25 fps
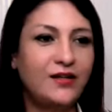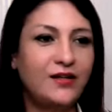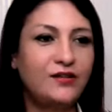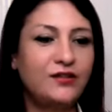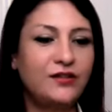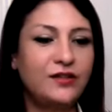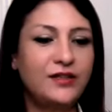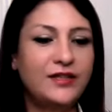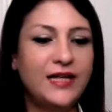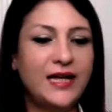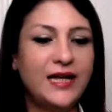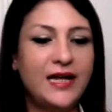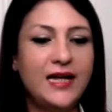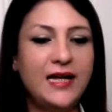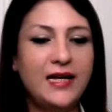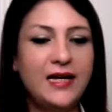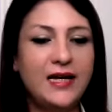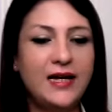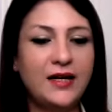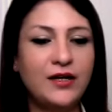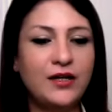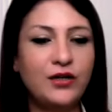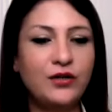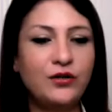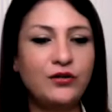So they'll
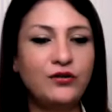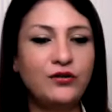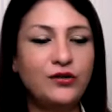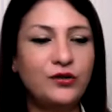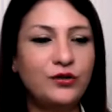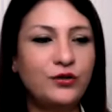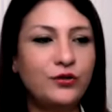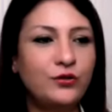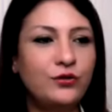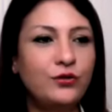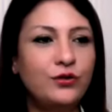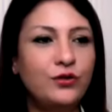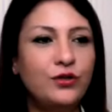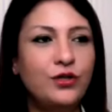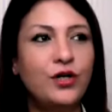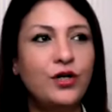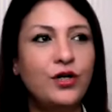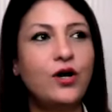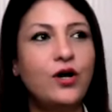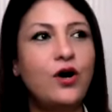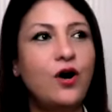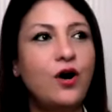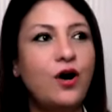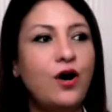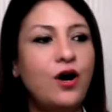accuse you
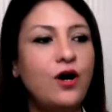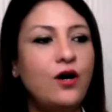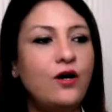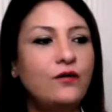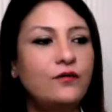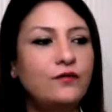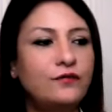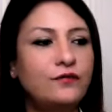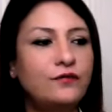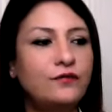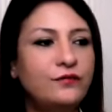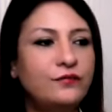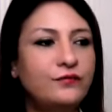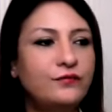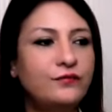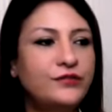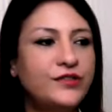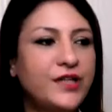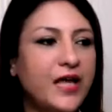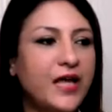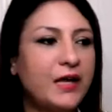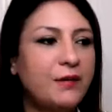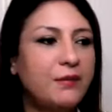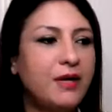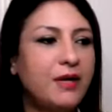of,
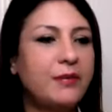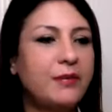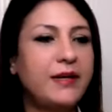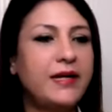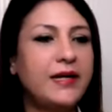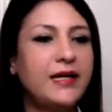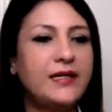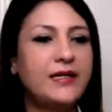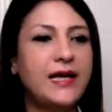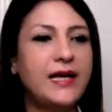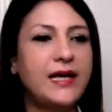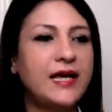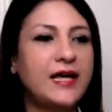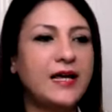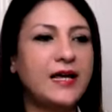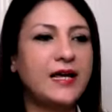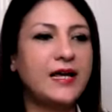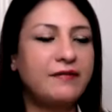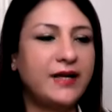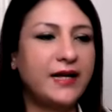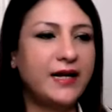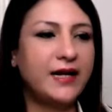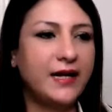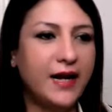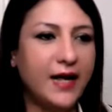say, maybe taking
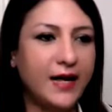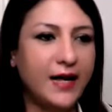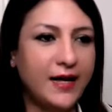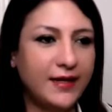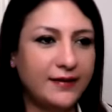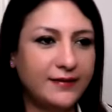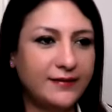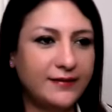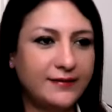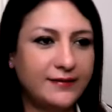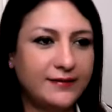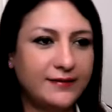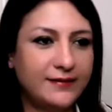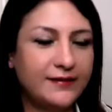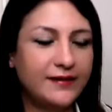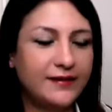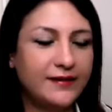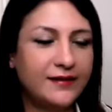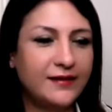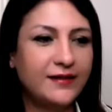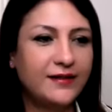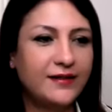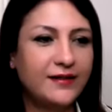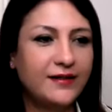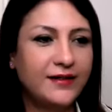away clients,
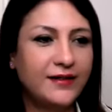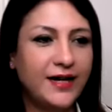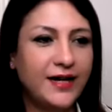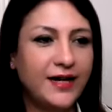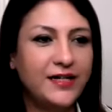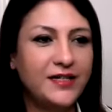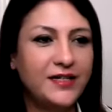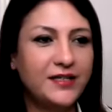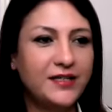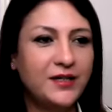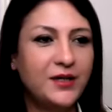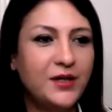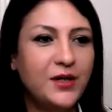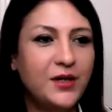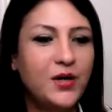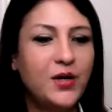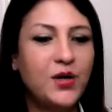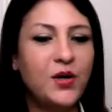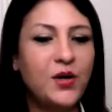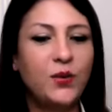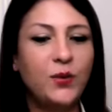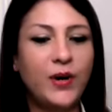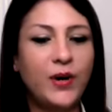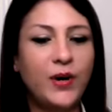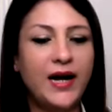right?
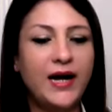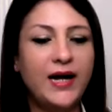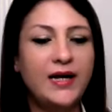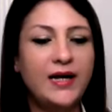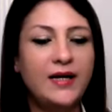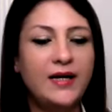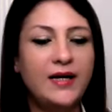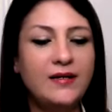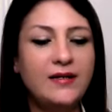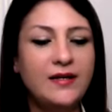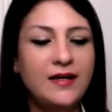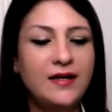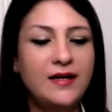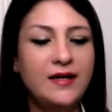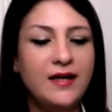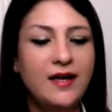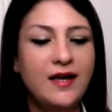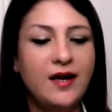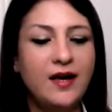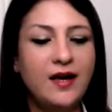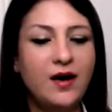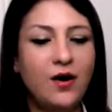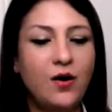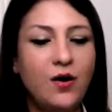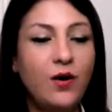While
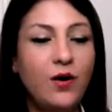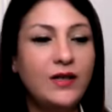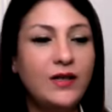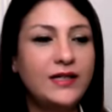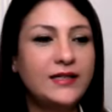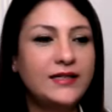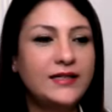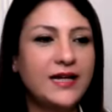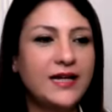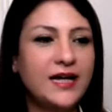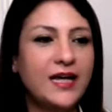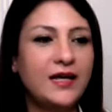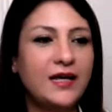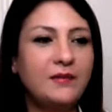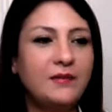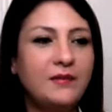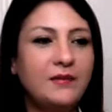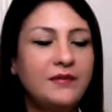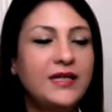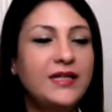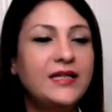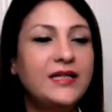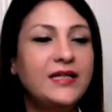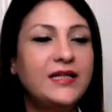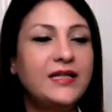all the time
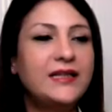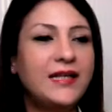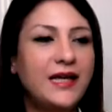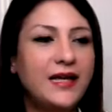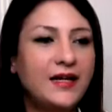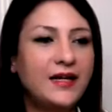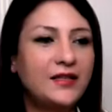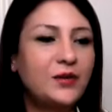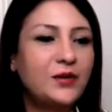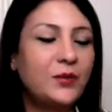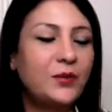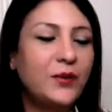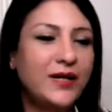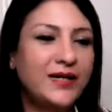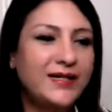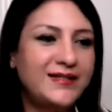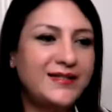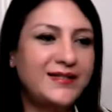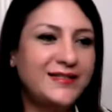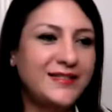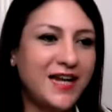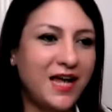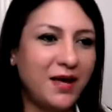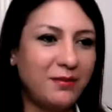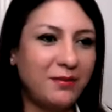they are the
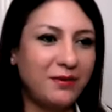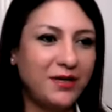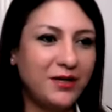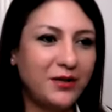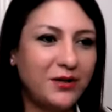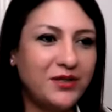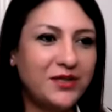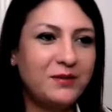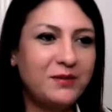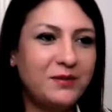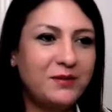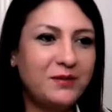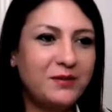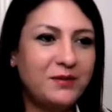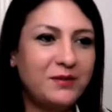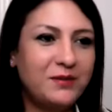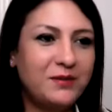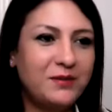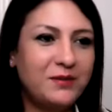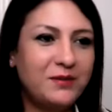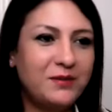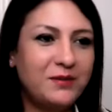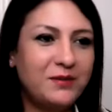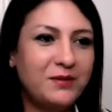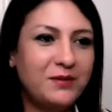ones stabbing in the
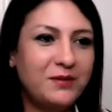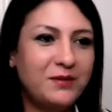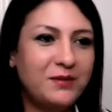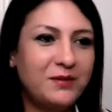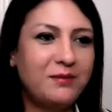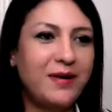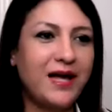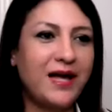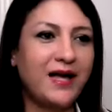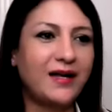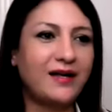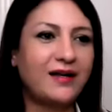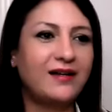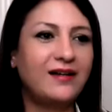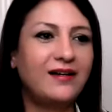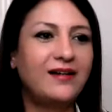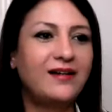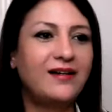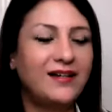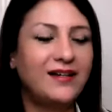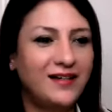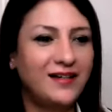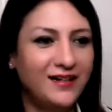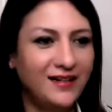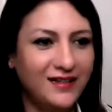back,
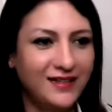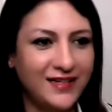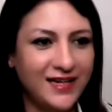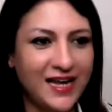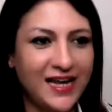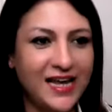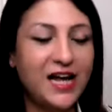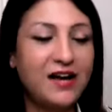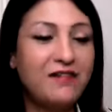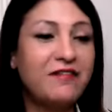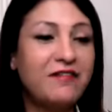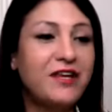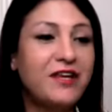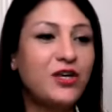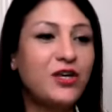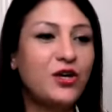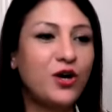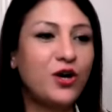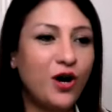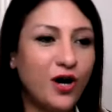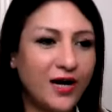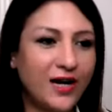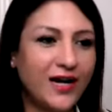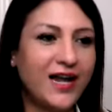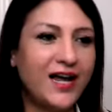taking
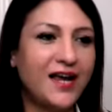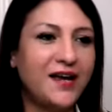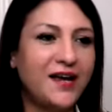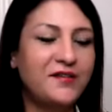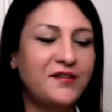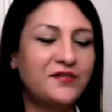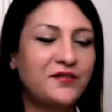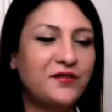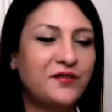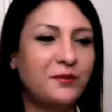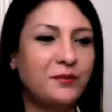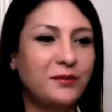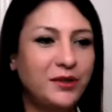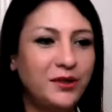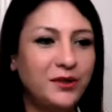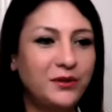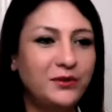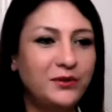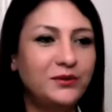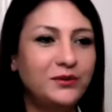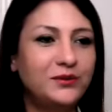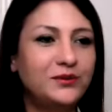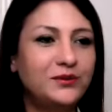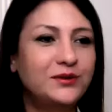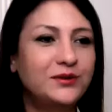away your clients from
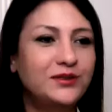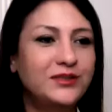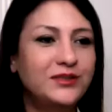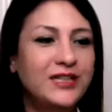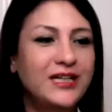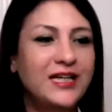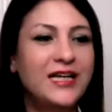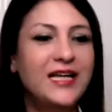you.